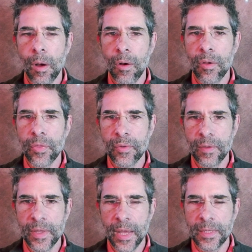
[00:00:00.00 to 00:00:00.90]
All three
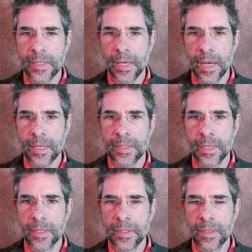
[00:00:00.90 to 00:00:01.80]
of the
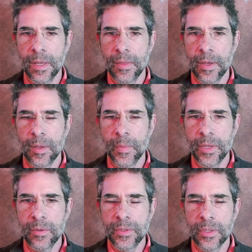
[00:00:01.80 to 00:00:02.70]
antioxidants that can be
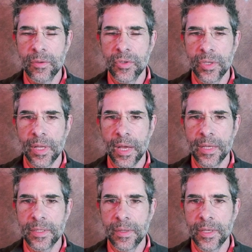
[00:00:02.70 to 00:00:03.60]
used to
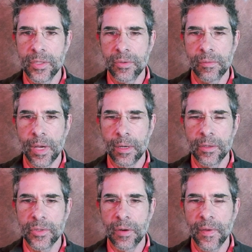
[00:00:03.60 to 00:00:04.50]
neutralize these three
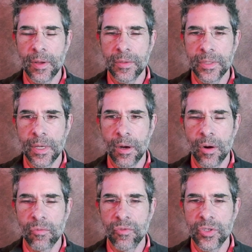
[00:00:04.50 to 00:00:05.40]
radicals are found in
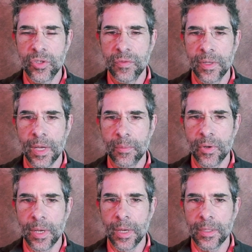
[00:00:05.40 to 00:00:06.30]
our Rejuvelon
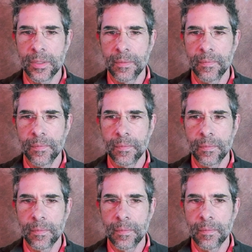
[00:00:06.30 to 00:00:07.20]
product.
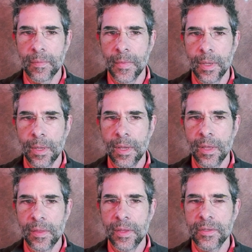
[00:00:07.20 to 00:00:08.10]

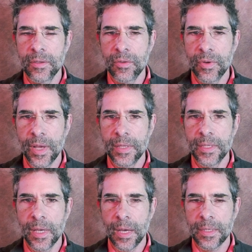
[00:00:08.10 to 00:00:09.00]
These three
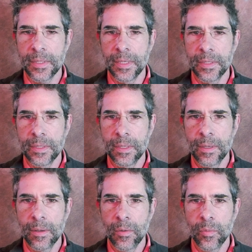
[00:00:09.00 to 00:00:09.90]
antioxidants
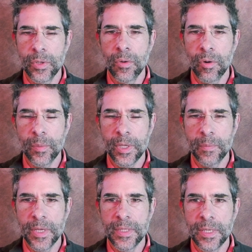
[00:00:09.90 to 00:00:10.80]
would normally
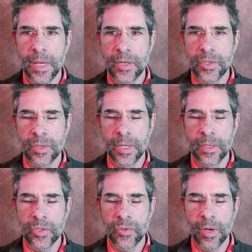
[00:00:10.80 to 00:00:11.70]
be denatured and
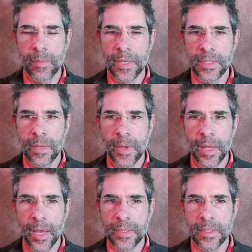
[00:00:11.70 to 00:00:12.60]
destroyed by
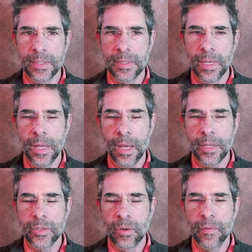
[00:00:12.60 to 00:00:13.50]
stomach acids,
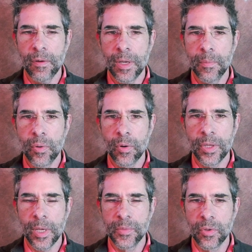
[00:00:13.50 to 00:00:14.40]
and so very
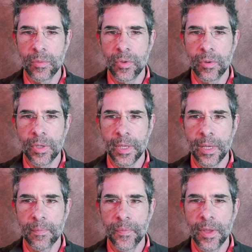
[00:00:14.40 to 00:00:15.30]
poorly absorbed orally.